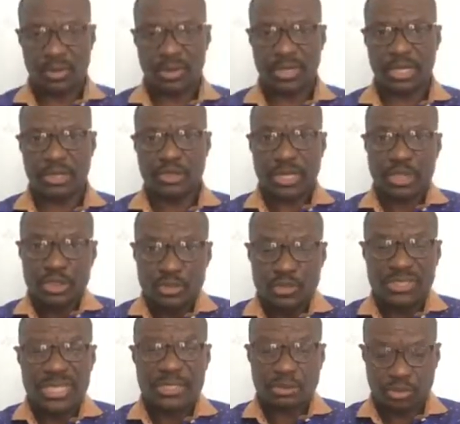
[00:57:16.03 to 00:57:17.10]
Okay, you can
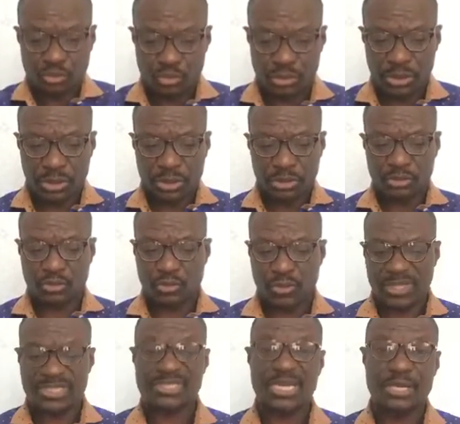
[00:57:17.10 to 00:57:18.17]
use that to,
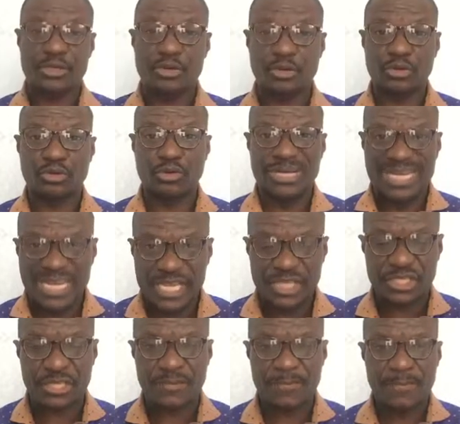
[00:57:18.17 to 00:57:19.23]
to uh, send your
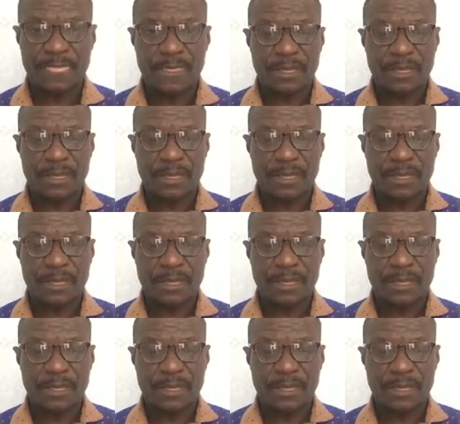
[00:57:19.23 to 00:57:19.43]
donation,